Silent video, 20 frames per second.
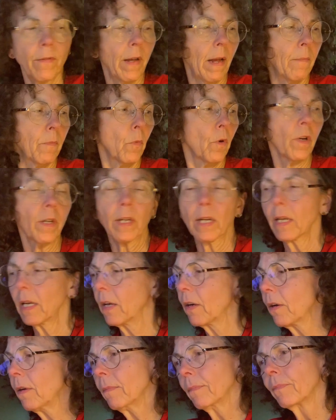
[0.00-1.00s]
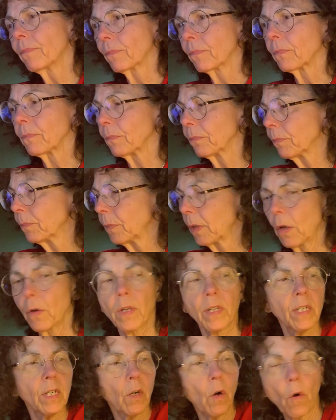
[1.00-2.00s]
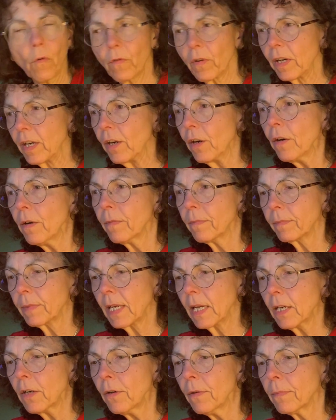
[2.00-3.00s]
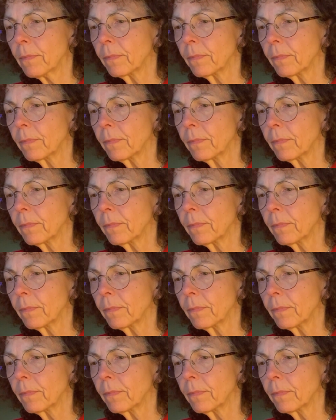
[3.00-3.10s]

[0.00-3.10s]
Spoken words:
I'm working here. You can sit over here, Tanner.